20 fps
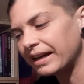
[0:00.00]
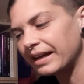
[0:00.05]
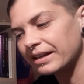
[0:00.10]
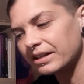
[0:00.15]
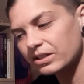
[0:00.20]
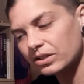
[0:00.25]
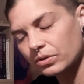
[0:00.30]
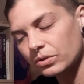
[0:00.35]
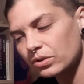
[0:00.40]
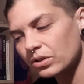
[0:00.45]
And
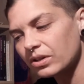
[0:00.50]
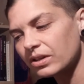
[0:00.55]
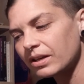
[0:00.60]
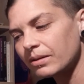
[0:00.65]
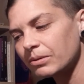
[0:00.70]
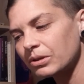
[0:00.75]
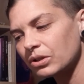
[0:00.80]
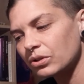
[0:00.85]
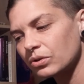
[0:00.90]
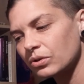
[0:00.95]
it's also
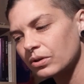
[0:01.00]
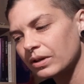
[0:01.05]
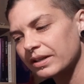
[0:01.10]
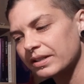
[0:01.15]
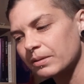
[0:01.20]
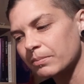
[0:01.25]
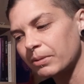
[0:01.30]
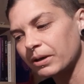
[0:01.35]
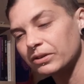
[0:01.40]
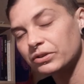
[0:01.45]
coming through as
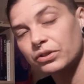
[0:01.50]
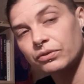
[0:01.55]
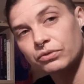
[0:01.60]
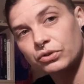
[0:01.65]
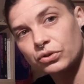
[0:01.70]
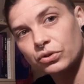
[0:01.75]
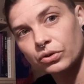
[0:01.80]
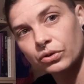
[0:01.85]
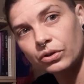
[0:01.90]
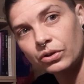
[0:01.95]
a belt of
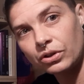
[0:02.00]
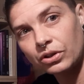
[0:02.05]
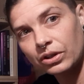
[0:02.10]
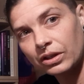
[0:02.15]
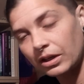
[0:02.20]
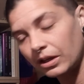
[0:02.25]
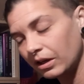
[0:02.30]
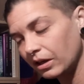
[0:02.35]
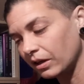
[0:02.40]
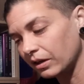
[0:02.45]
truth,
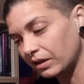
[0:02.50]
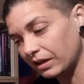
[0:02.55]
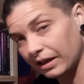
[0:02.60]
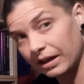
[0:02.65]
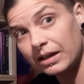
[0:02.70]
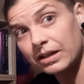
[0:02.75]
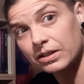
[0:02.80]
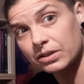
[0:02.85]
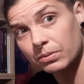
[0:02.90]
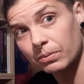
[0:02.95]

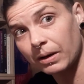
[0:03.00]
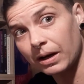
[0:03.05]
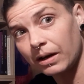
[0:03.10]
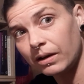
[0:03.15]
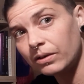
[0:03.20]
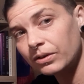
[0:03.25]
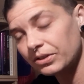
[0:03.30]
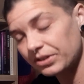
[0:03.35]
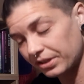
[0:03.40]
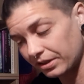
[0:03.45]
okay, as
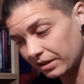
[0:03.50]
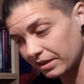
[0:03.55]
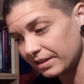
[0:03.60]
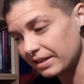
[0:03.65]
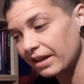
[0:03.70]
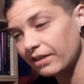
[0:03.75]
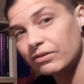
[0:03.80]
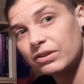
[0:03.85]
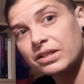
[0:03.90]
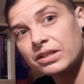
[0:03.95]
well. So there's
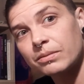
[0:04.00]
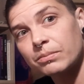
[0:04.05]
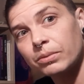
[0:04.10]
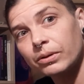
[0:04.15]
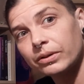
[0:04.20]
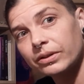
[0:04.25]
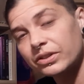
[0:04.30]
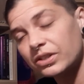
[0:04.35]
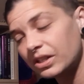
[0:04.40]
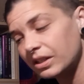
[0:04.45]
heavy
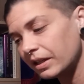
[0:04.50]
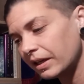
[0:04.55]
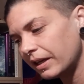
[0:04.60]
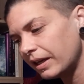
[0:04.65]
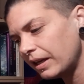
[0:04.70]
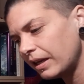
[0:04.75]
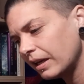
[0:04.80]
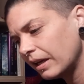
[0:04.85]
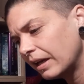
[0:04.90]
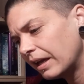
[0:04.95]
symbology there.